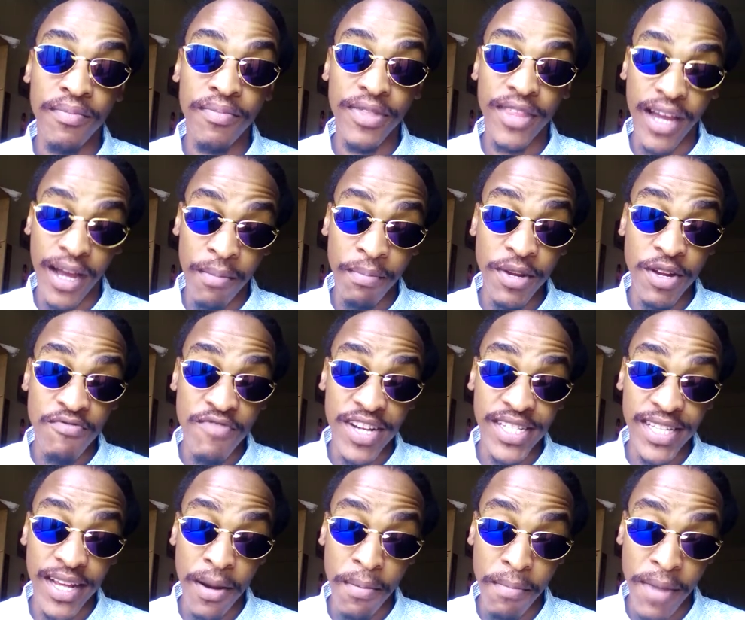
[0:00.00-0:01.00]
the company
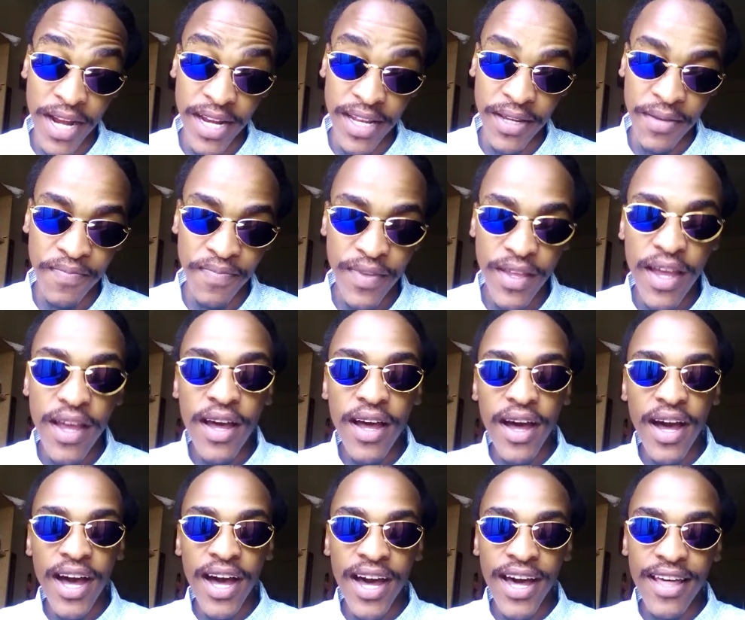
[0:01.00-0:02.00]
runs out of money.
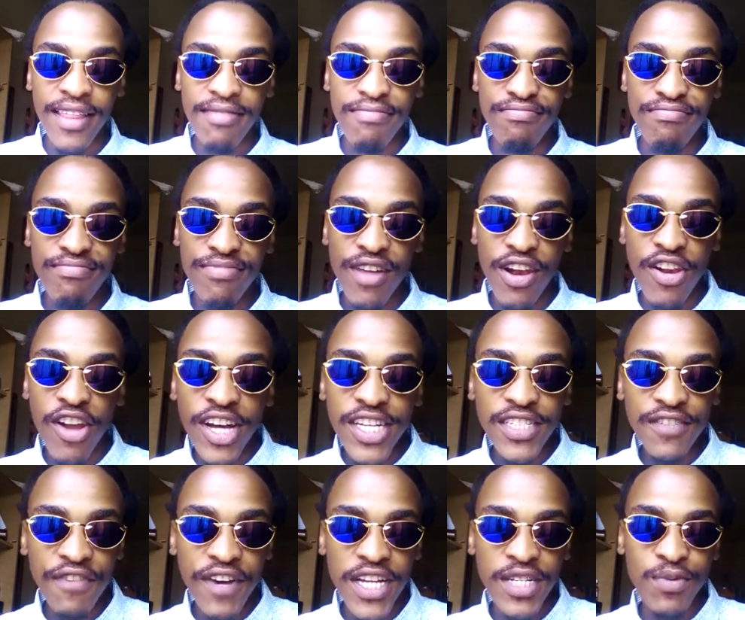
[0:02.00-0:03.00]
The
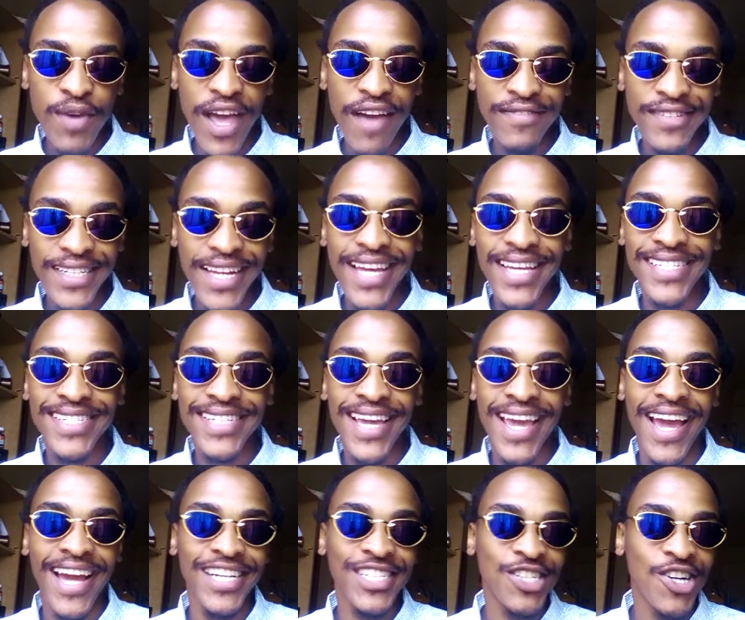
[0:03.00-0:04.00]
last phrase we have today is
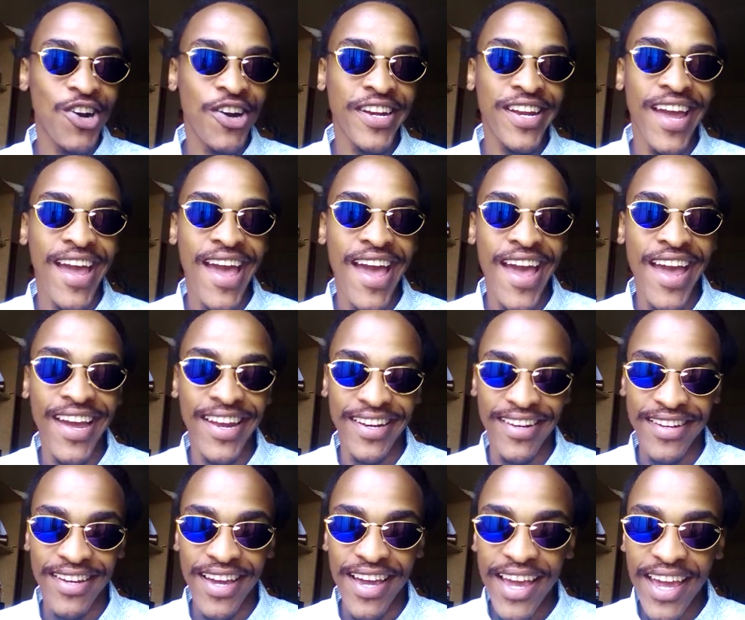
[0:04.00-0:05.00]
cash on
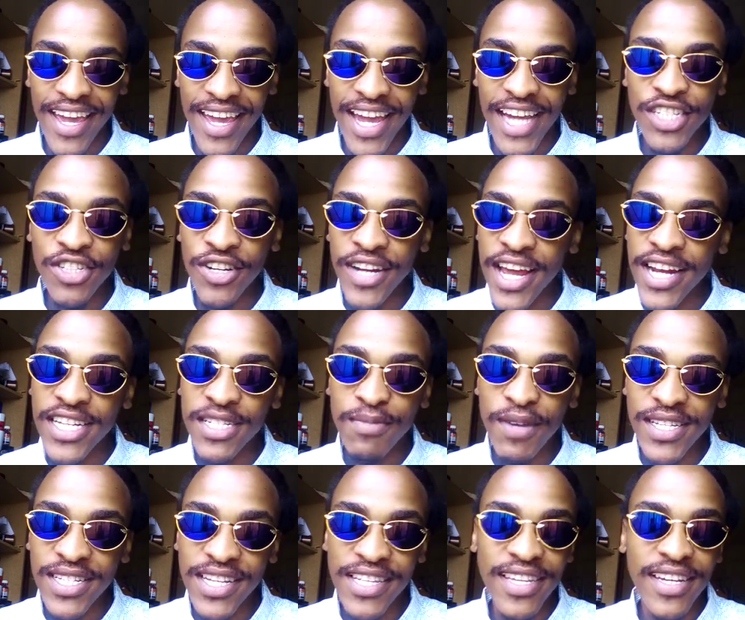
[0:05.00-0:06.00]
hand. Cash on hand is
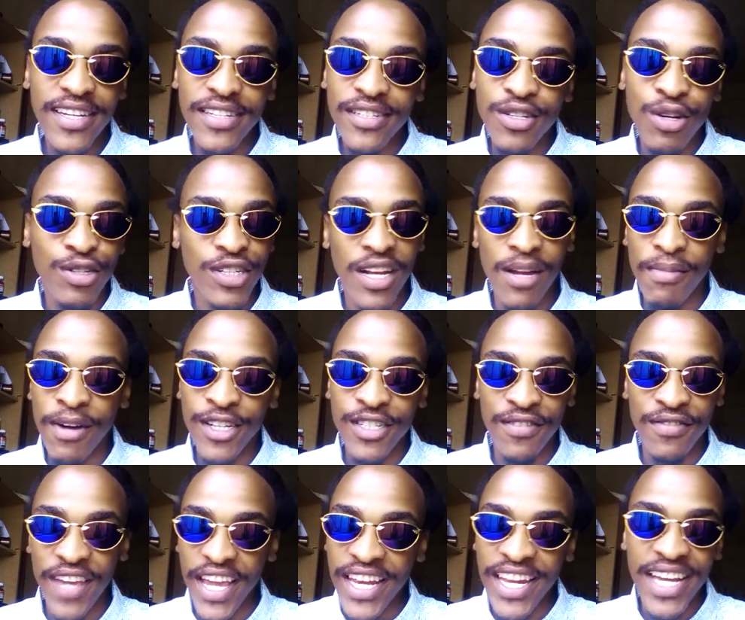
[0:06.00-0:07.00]
basically the total amount
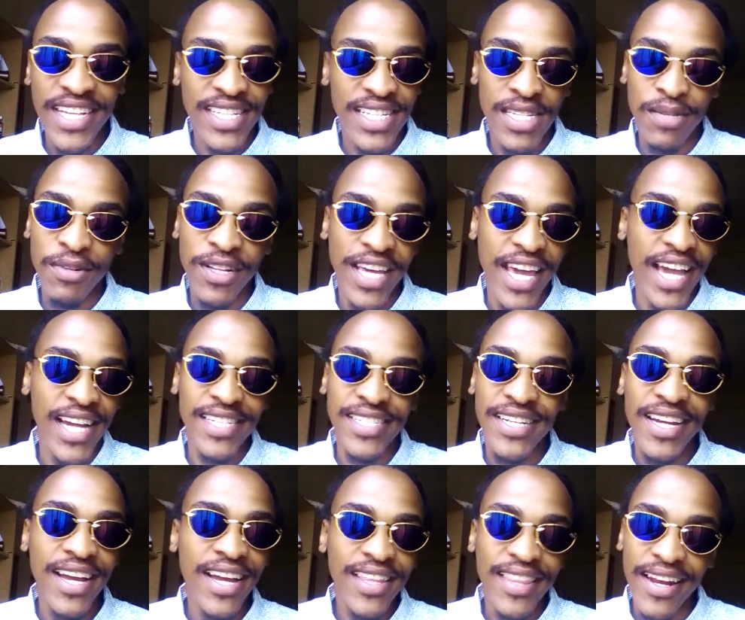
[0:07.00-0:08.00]
of any accessible cash
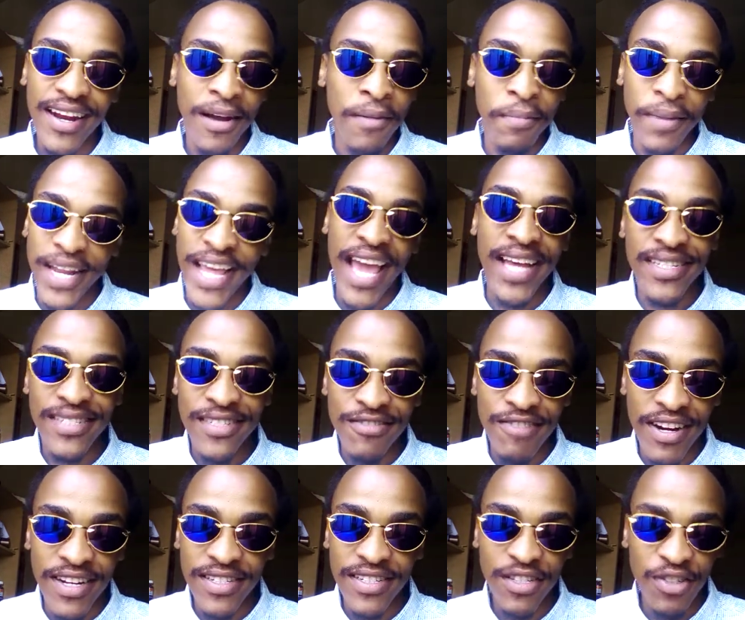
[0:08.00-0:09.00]
that a company has,
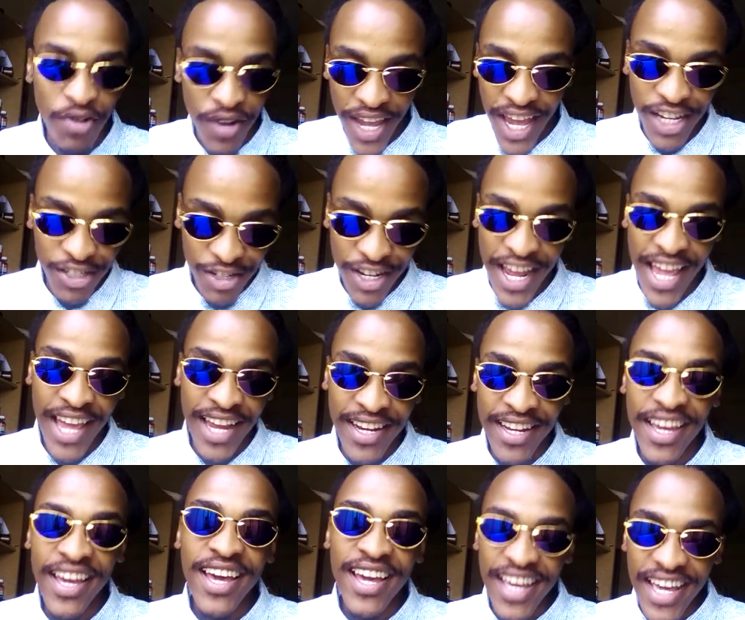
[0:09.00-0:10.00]
right? Your cash on hand
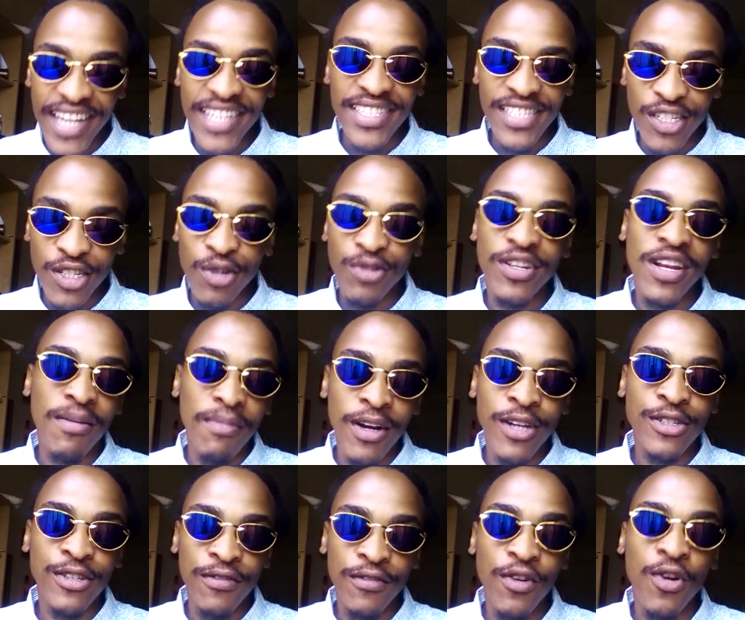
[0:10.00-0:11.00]
is the total
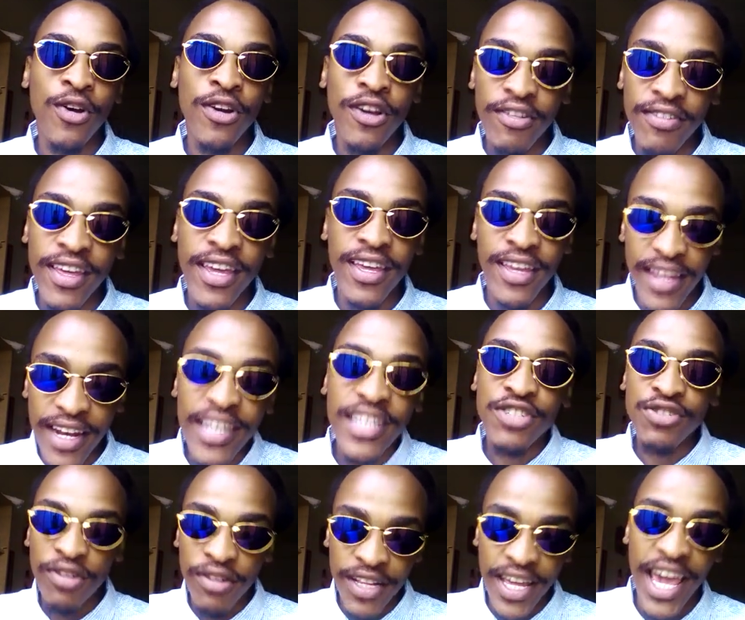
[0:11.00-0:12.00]
amount of all of the
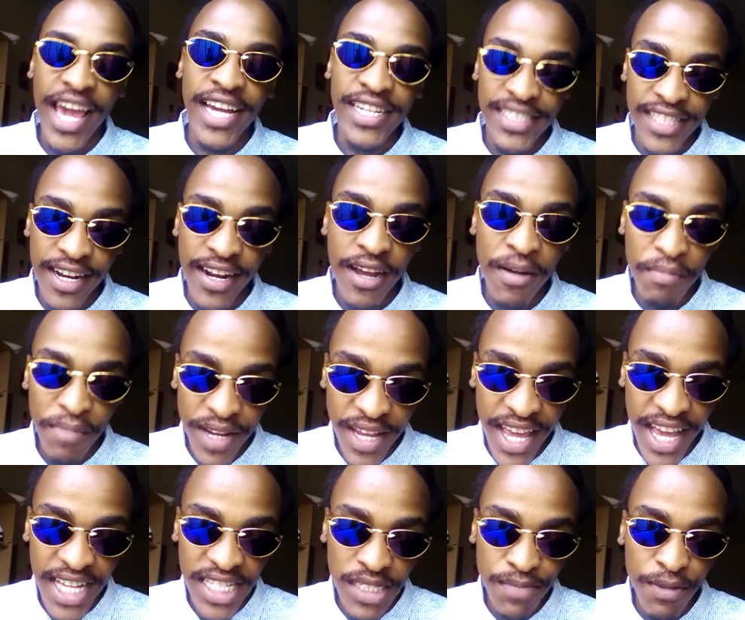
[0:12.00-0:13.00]
literal cash that a company
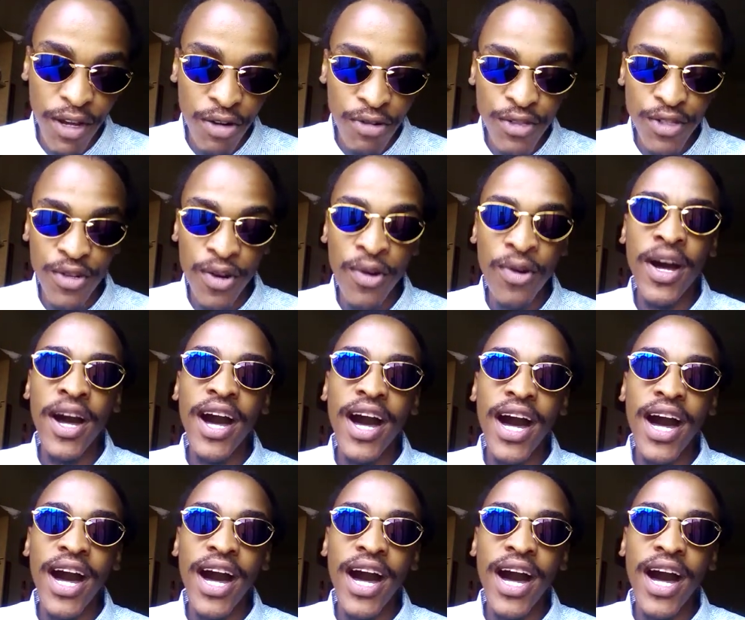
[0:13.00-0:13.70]
has, but also